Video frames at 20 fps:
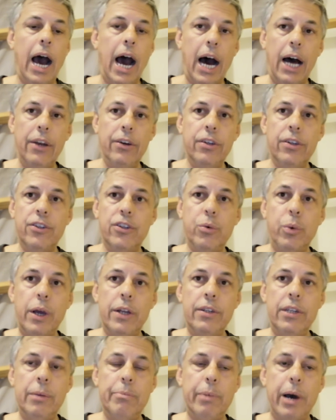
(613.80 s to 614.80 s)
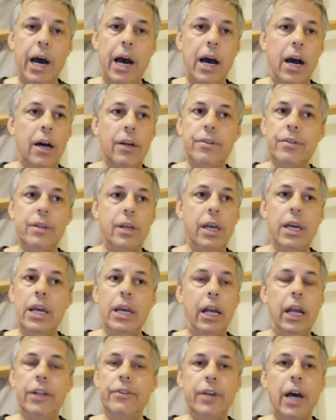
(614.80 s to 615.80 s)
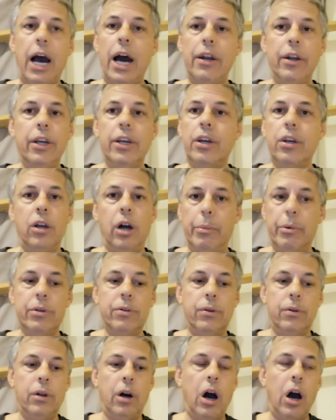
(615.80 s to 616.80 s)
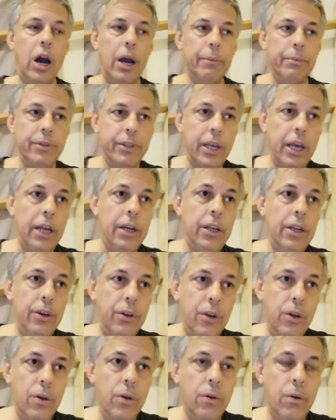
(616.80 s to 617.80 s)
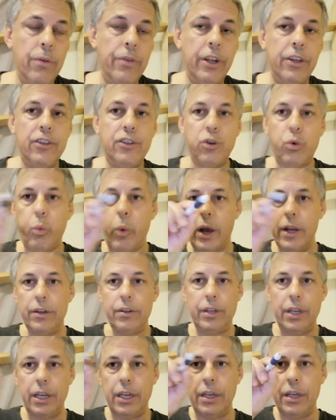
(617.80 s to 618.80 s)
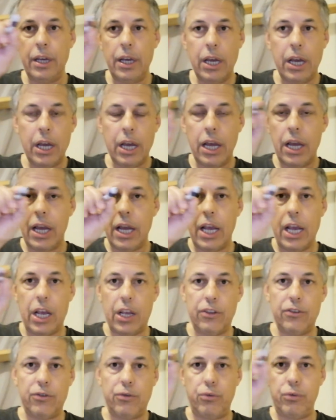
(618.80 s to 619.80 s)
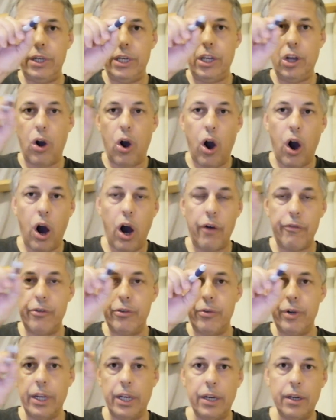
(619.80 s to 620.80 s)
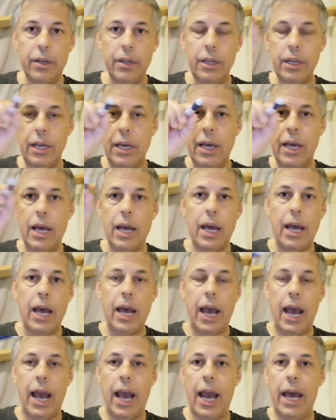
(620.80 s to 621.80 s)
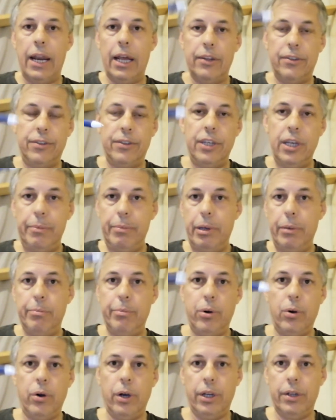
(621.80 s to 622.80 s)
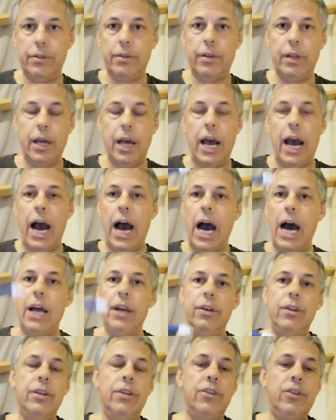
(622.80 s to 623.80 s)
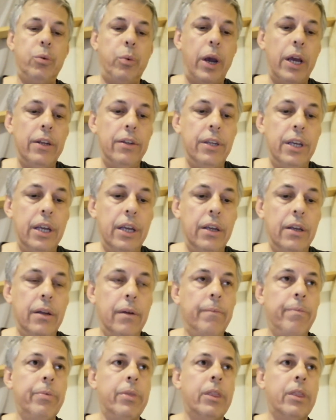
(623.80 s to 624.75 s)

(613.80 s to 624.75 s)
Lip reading: Under 20 baht, it's uneconomical. I'm telling you that 20 is really hovering at a tipping point. Under 20,